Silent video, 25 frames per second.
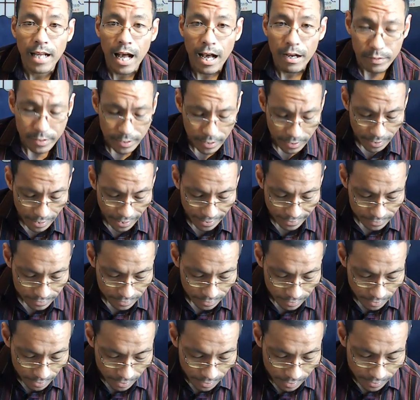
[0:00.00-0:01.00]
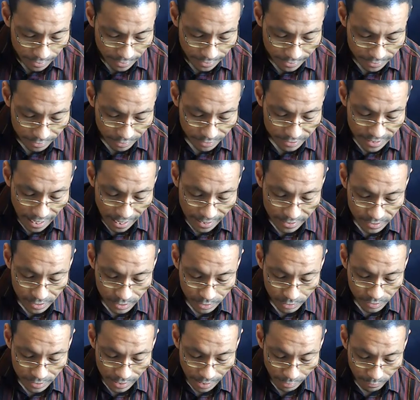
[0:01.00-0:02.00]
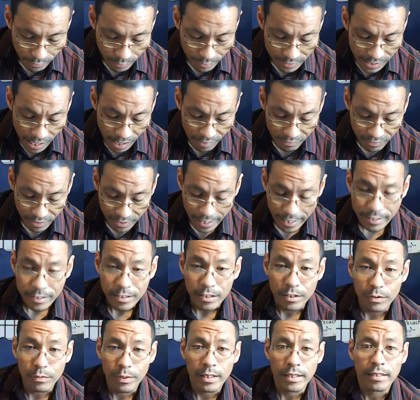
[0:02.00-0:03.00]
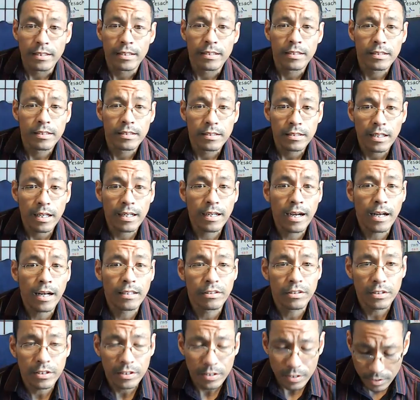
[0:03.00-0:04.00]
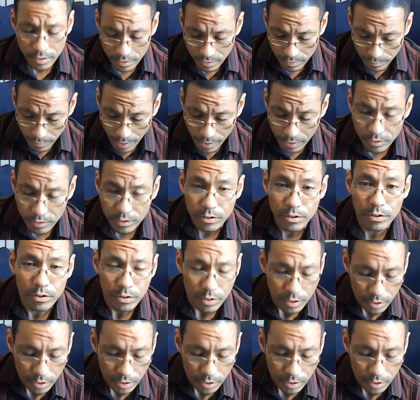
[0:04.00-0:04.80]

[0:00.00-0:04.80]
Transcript: I will delight in your statutes. I will not forget your word. Akadosh Baruch.